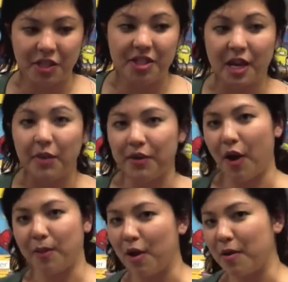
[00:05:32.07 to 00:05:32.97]
She's now with
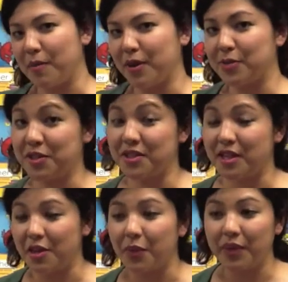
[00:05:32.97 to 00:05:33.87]
Oblong Books, which is
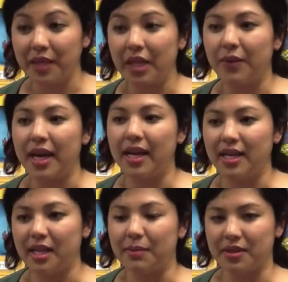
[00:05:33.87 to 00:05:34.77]
another really great
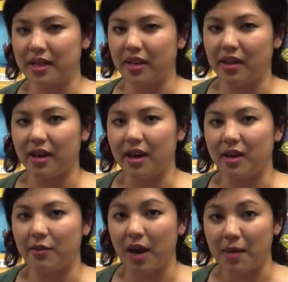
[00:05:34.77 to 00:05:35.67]
indie bookseller
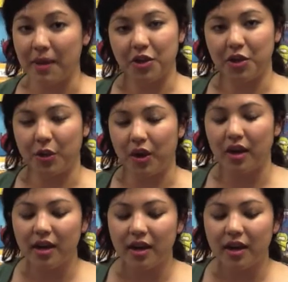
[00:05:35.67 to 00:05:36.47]
in Rhinebeck, New York.